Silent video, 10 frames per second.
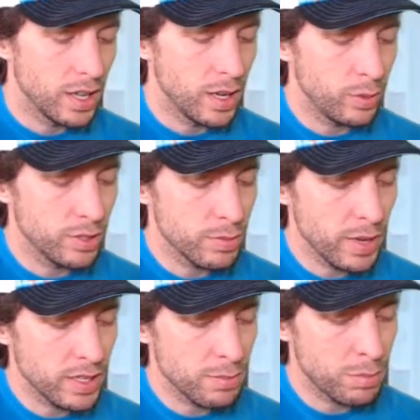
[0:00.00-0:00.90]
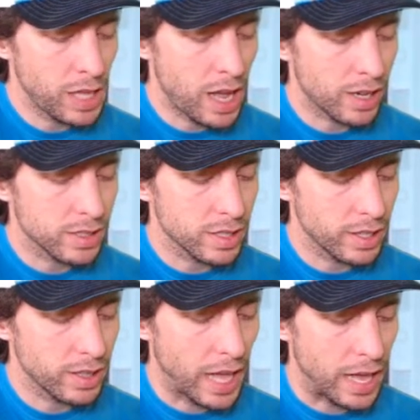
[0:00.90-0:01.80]
And we'll just make some blocks
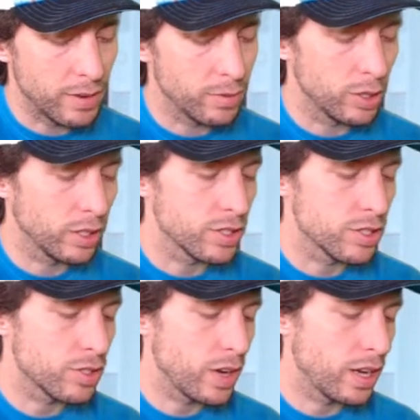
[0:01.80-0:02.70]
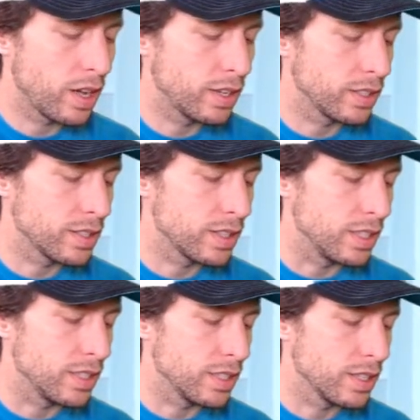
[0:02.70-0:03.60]
like that. We're looking straight on at the
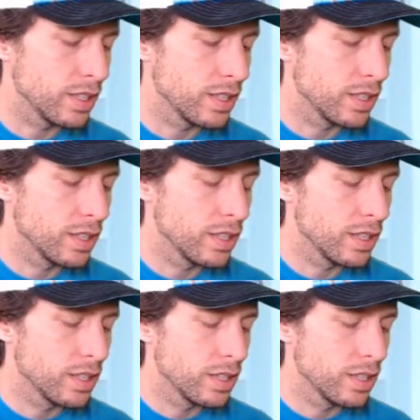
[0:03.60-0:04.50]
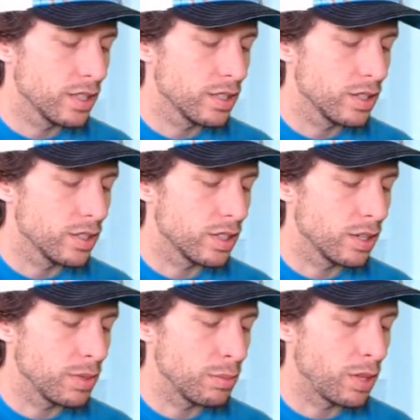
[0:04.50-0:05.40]
seat. So it's going
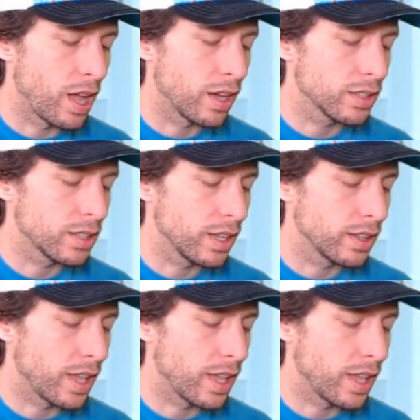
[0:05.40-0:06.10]
to be blocks like